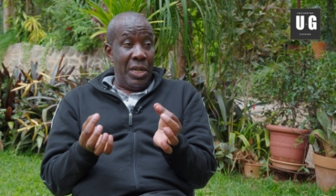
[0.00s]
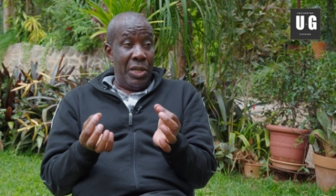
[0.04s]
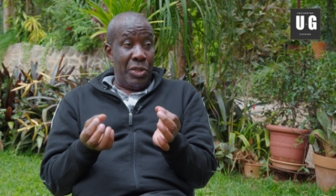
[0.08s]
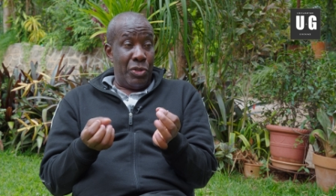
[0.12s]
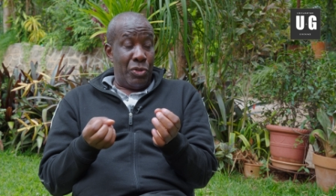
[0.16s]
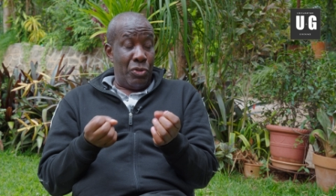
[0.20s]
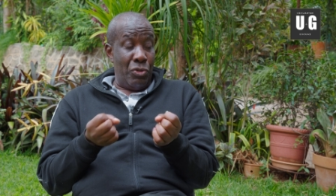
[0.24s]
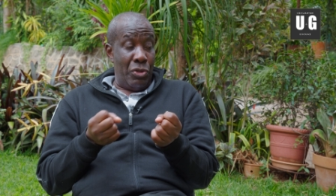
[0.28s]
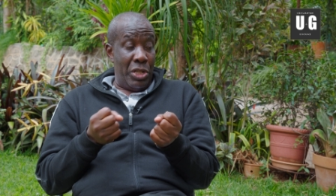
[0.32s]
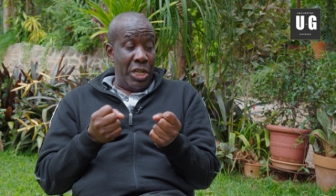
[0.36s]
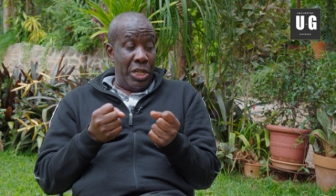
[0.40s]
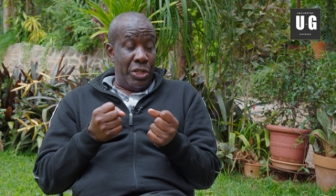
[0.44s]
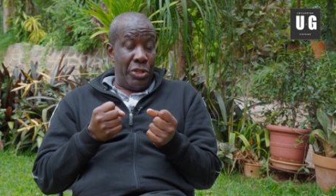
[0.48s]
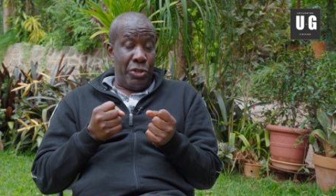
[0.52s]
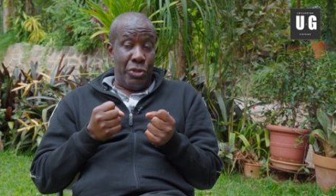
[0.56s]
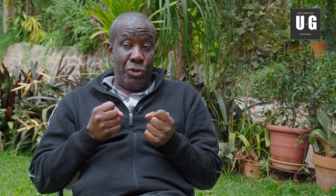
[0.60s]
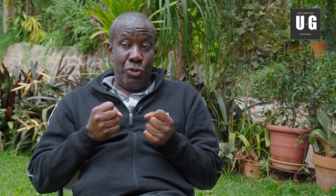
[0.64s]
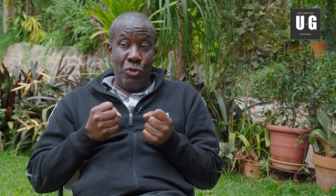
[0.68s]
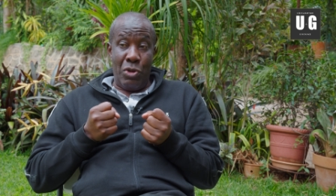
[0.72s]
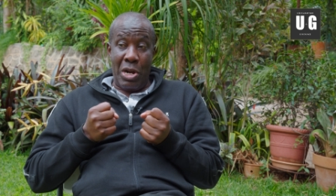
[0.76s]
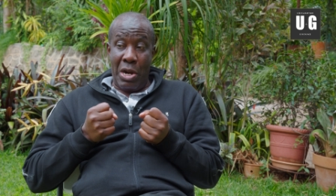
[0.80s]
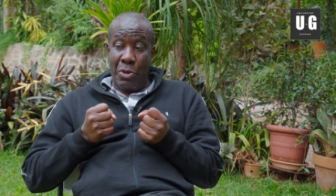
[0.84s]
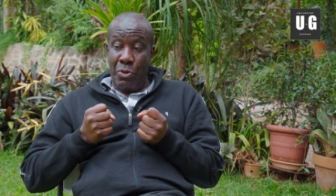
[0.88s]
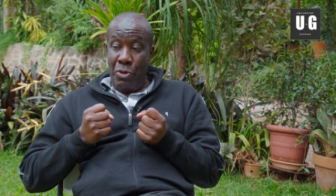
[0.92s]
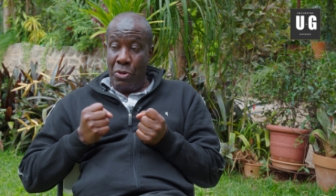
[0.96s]
so the
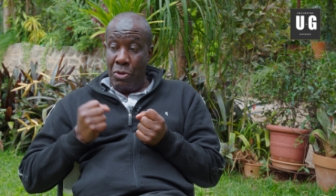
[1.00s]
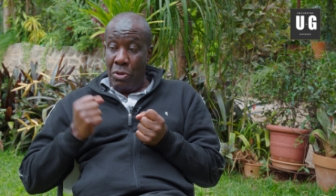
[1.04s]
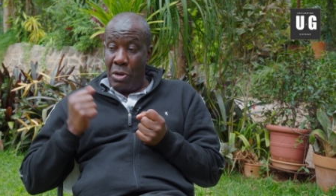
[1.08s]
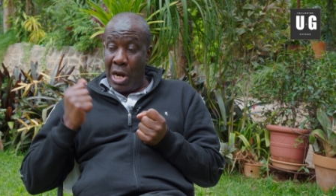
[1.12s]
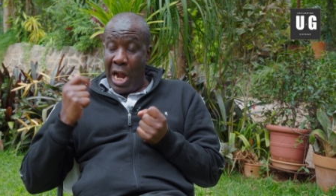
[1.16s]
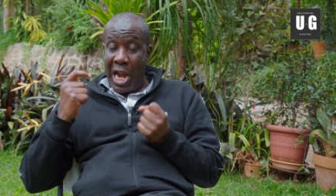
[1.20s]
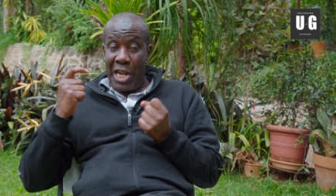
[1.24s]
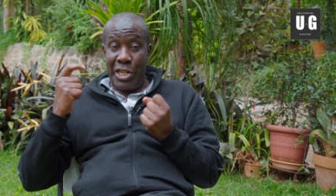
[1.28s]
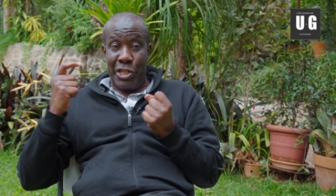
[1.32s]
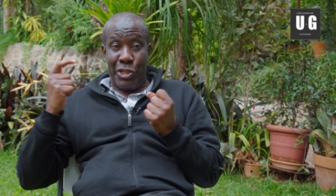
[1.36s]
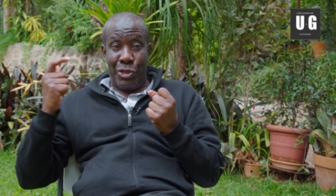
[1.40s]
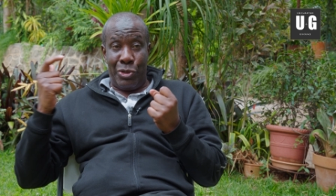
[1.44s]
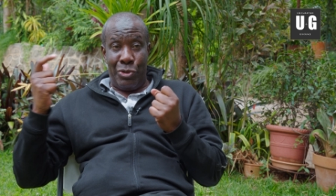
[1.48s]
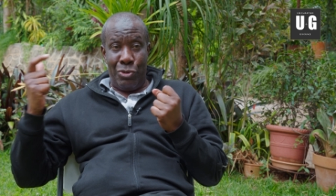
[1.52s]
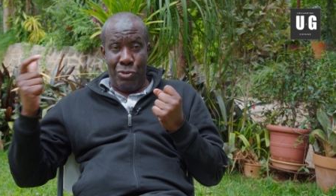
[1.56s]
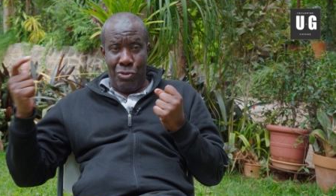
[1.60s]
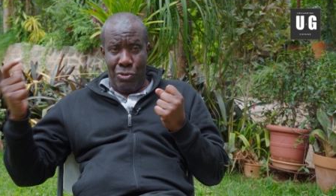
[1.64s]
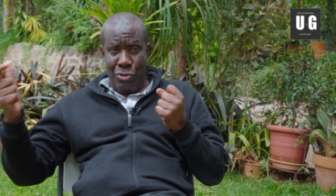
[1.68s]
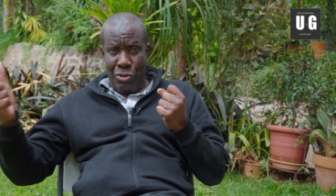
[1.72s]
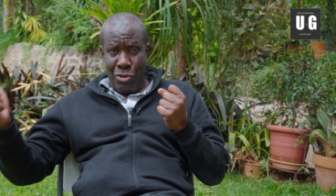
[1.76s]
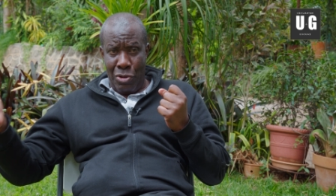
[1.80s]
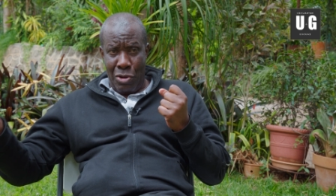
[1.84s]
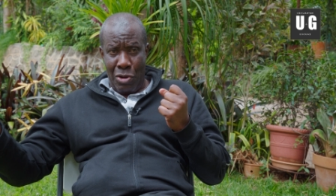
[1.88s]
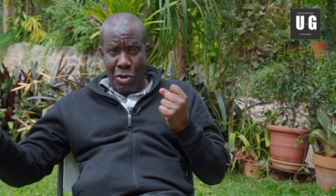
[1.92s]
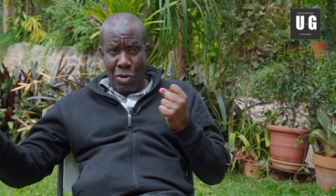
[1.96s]
sugar will rush
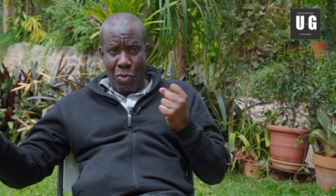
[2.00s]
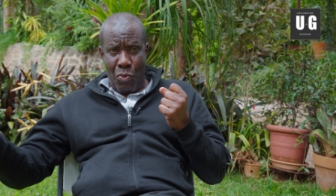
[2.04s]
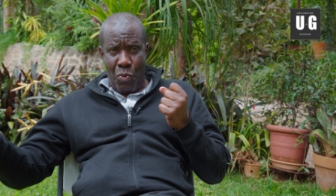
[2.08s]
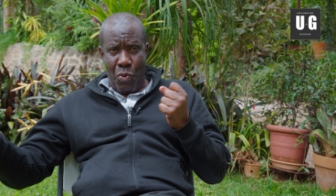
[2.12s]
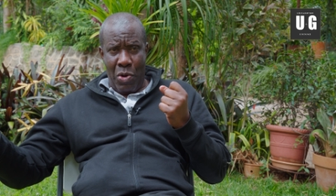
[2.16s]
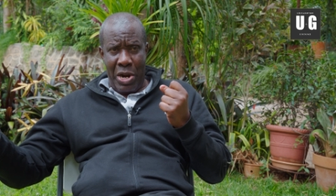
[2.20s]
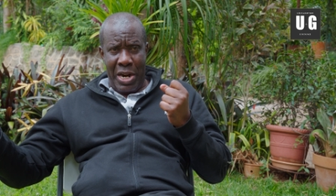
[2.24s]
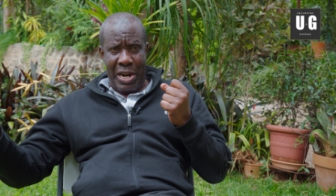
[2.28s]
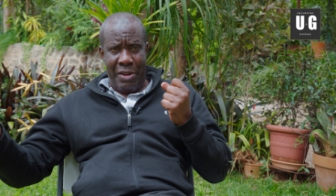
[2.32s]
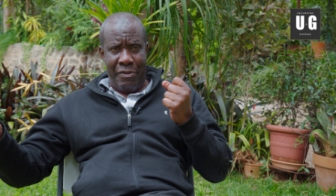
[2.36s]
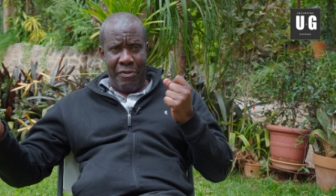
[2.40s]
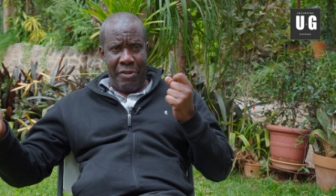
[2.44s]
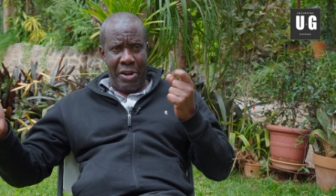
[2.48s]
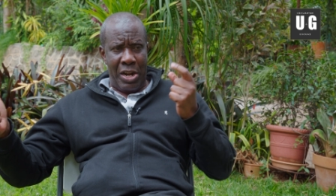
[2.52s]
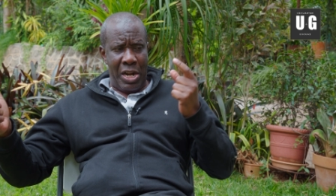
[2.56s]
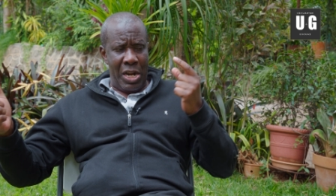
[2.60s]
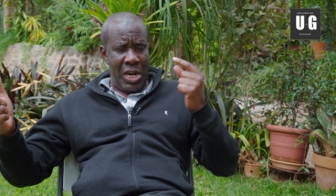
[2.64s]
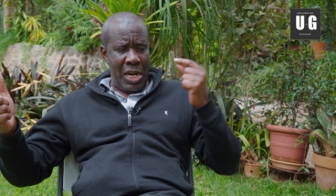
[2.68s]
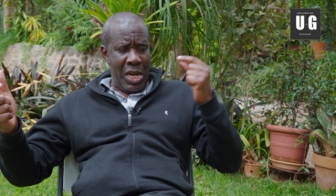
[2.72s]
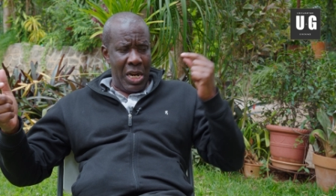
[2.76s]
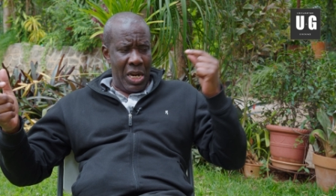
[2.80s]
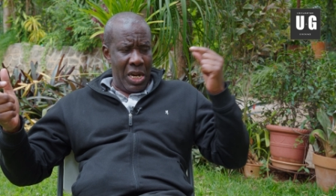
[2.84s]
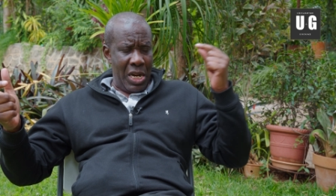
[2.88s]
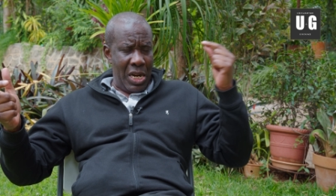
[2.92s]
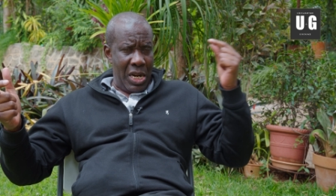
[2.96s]
to
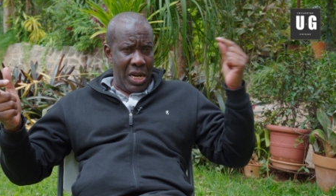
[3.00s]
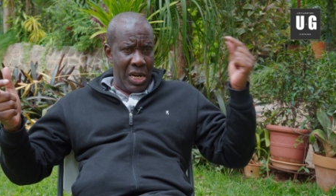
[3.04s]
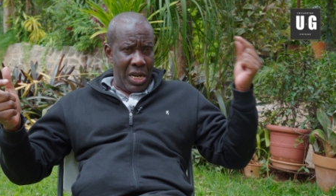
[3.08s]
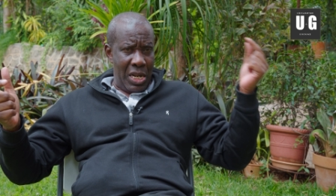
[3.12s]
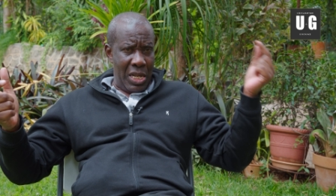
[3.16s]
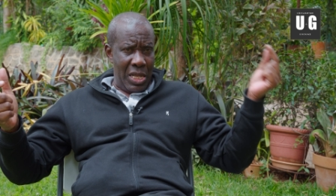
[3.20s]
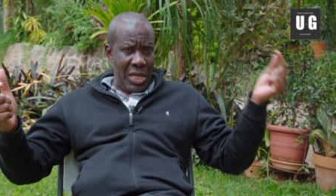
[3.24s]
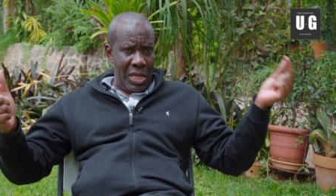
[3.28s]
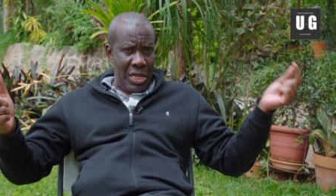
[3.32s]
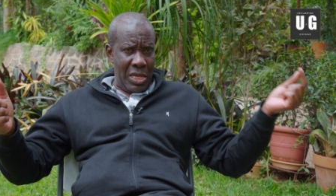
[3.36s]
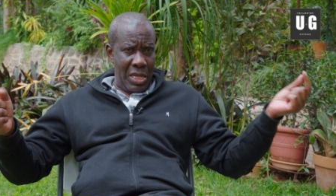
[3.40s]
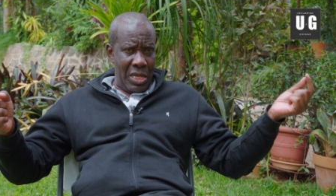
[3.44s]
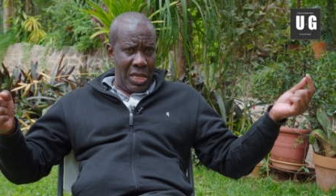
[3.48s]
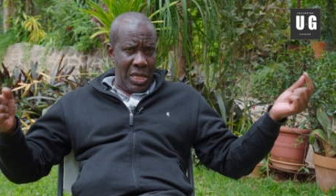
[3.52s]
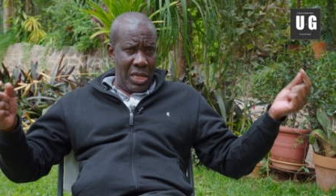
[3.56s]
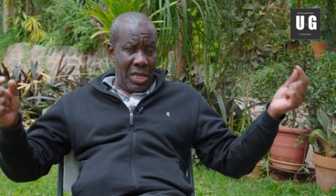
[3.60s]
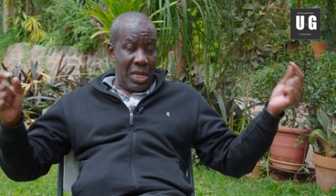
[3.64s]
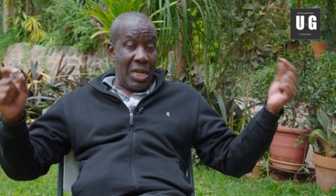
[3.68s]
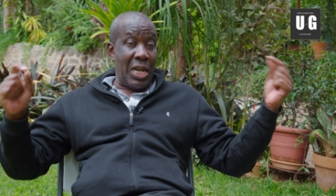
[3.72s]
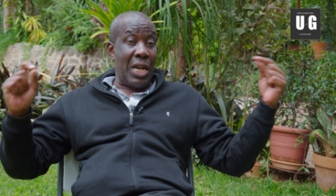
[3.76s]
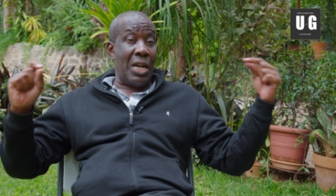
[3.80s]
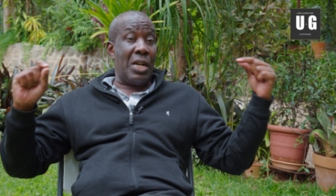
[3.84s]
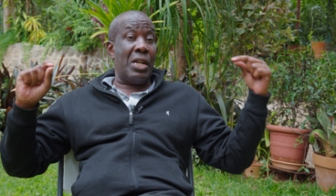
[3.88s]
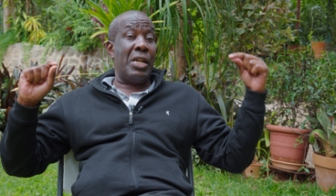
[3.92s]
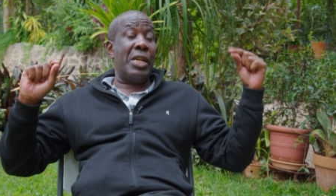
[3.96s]
wherever
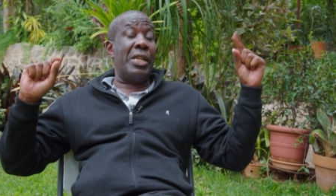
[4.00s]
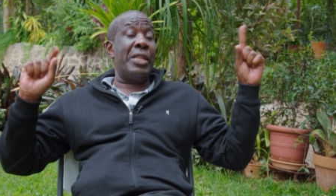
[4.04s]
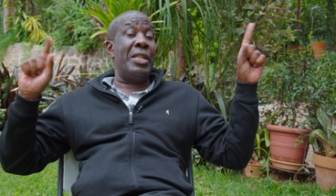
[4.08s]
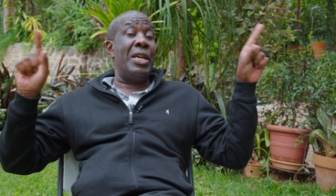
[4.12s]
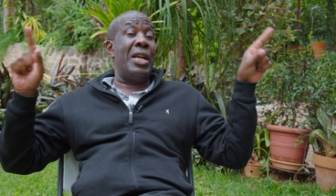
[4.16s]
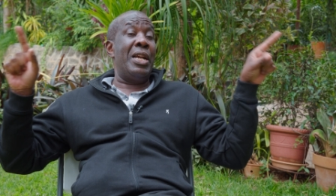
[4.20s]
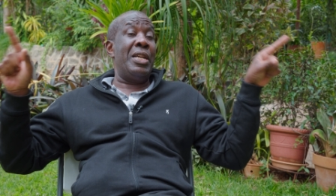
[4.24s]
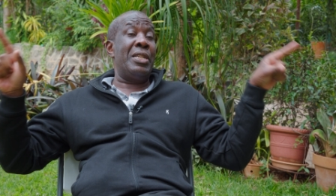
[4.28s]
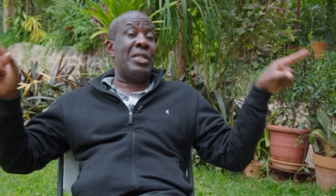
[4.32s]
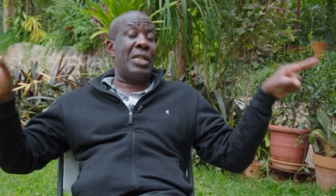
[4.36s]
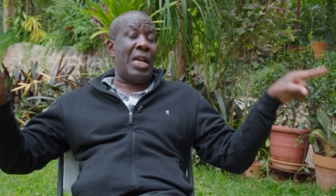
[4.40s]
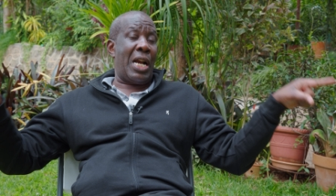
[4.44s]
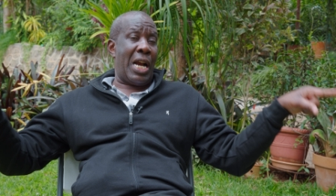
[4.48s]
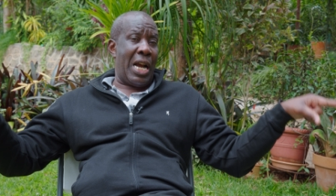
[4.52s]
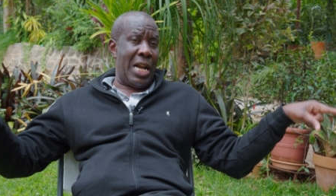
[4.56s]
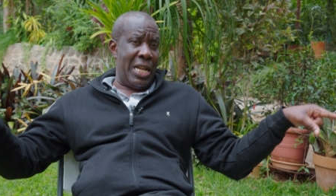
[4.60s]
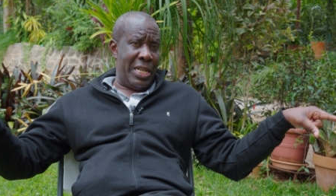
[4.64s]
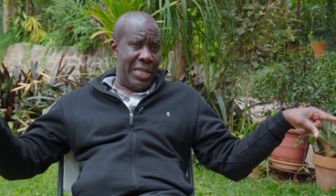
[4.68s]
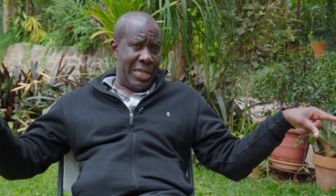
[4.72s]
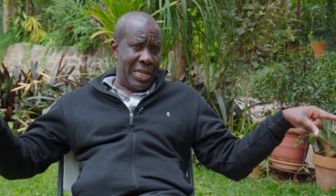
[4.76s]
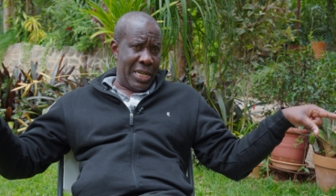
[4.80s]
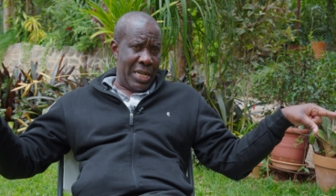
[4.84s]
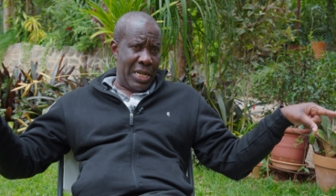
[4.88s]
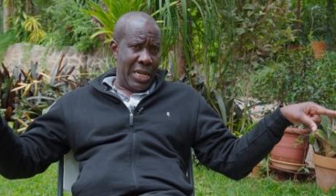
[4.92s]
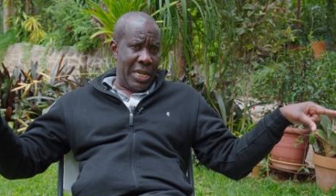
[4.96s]
there is a
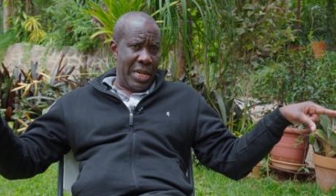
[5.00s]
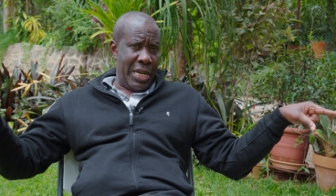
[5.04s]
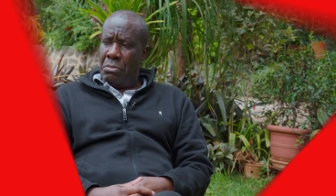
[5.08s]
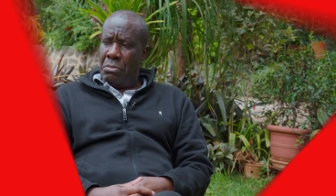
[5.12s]
cancer.